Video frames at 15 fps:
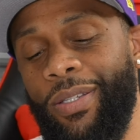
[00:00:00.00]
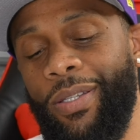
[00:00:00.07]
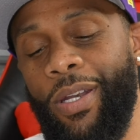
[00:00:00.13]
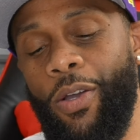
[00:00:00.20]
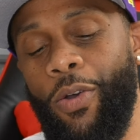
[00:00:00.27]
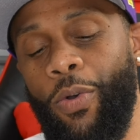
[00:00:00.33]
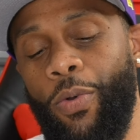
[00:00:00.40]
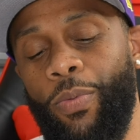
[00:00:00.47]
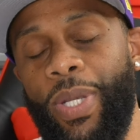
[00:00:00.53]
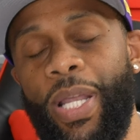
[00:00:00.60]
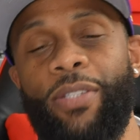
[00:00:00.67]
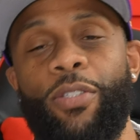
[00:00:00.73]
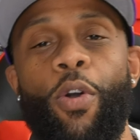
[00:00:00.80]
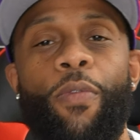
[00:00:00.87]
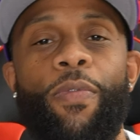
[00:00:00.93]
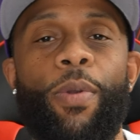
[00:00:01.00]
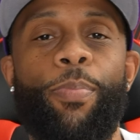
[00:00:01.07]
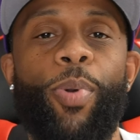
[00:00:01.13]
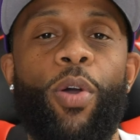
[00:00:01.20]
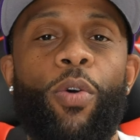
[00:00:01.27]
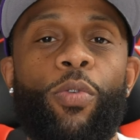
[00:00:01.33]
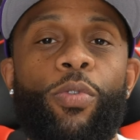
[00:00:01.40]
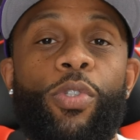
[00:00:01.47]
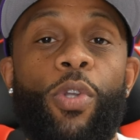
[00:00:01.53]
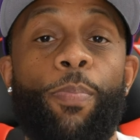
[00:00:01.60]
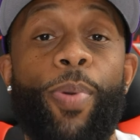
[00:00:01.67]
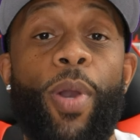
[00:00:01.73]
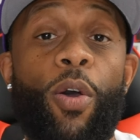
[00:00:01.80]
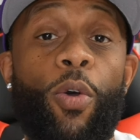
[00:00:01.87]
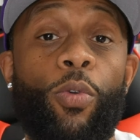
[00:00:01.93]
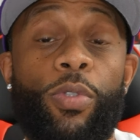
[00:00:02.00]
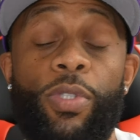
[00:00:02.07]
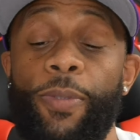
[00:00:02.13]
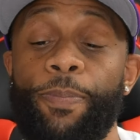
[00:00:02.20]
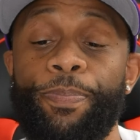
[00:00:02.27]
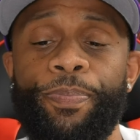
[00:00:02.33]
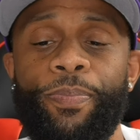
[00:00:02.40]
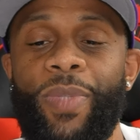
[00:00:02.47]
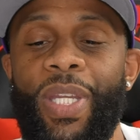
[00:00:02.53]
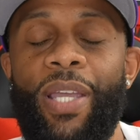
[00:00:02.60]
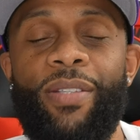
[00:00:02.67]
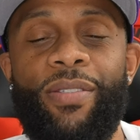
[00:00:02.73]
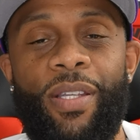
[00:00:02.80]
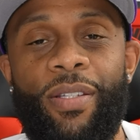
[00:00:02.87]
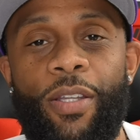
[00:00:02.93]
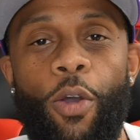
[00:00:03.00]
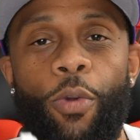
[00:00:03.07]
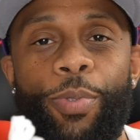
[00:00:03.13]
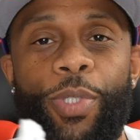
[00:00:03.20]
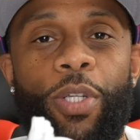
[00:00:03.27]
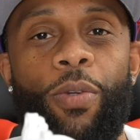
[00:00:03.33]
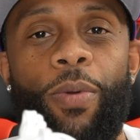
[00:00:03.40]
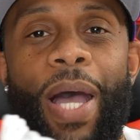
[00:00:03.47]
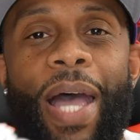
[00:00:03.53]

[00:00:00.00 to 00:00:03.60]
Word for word: You know, let's go over the pros. So the pros, it's a dope shoe.